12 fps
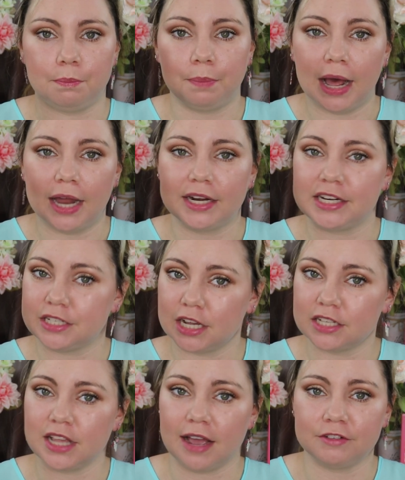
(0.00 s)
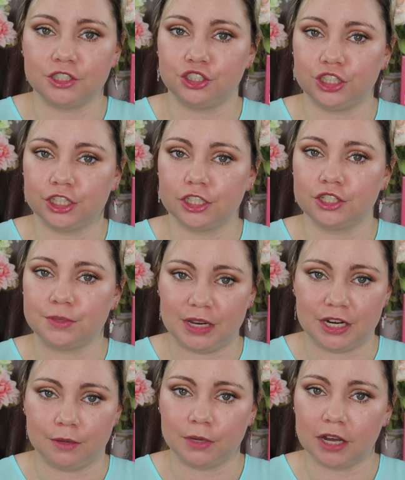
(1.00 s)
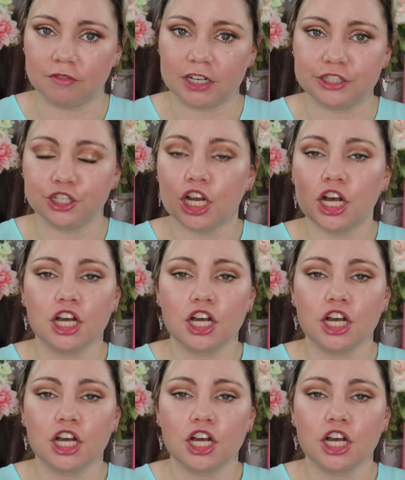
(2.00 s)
But it does have a sheer to medium coverage.